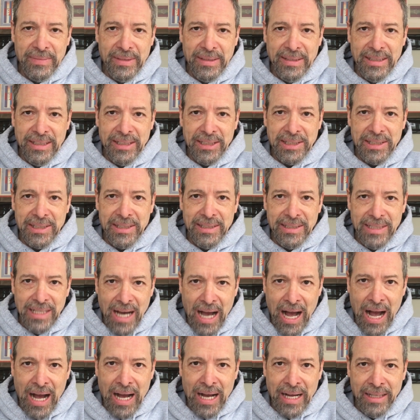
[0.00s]
is
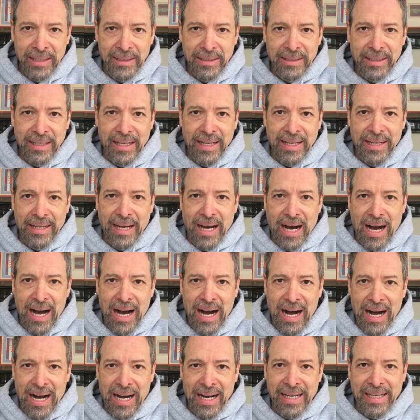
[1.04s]
not an
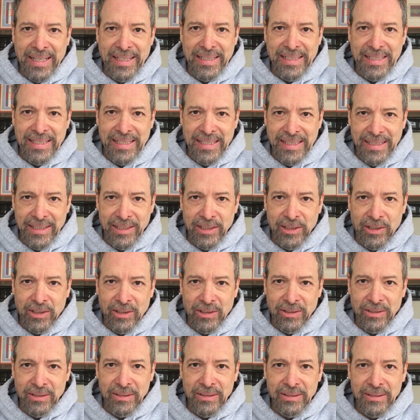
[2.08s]

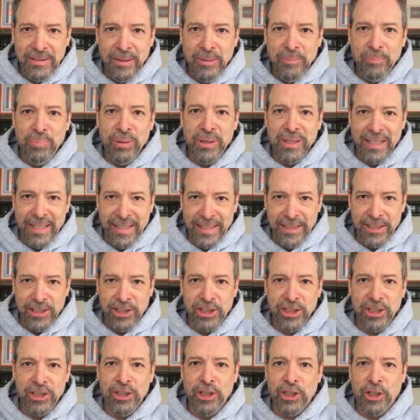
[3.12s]
ideal
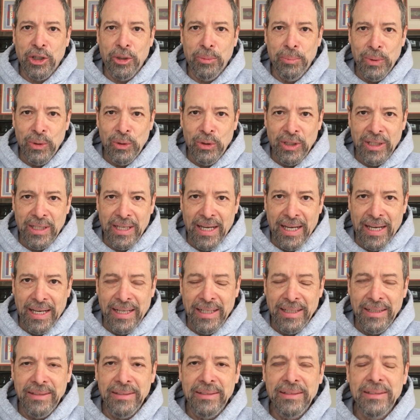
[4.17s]
place to communicate